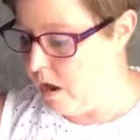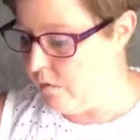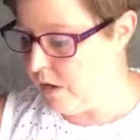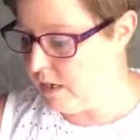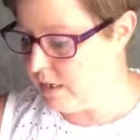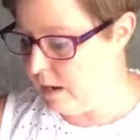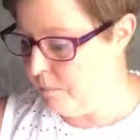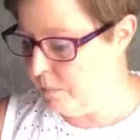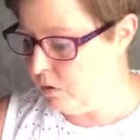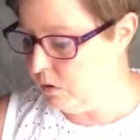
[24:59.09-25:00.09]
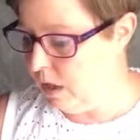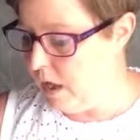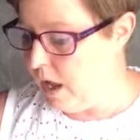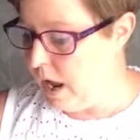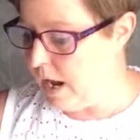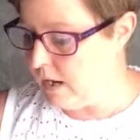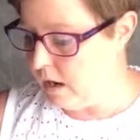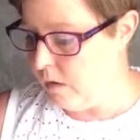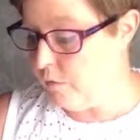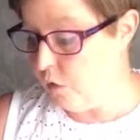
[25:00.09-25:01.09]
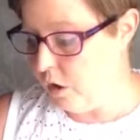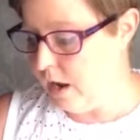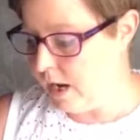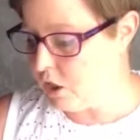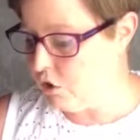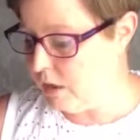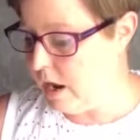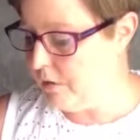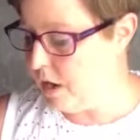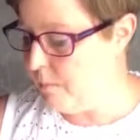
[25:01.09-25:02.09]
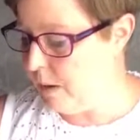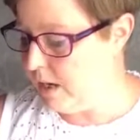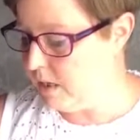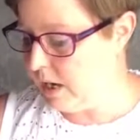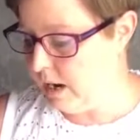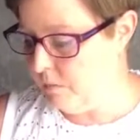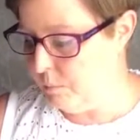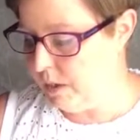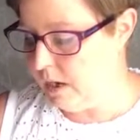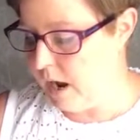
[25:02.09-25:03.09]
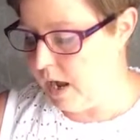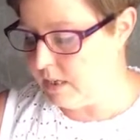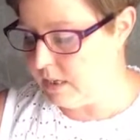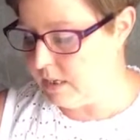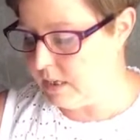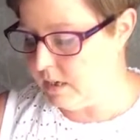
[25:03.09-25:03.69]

For example, a, uh, for extra length, a band can be added,